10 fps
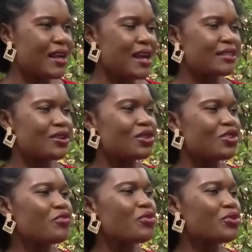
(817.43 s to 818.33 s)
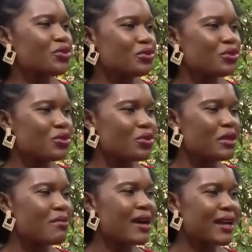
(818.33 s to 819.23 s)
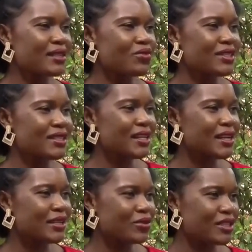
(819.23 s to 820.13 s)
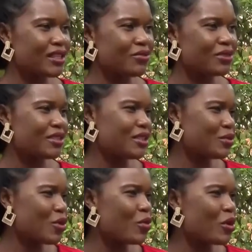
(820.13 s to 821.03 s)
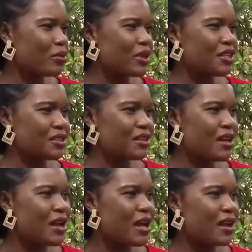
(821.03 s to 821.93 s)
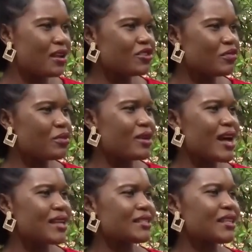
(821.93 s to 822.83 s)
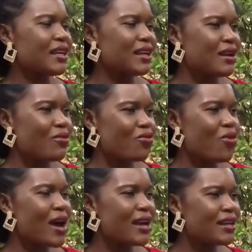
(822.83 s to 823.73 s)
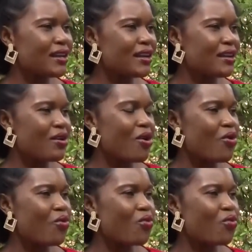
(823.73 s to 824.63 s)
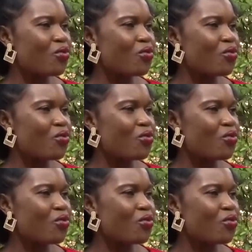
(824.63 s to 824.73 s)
It has a lot of produce. So the markets we see in Eswatini with a small population, a lot of people are asking why or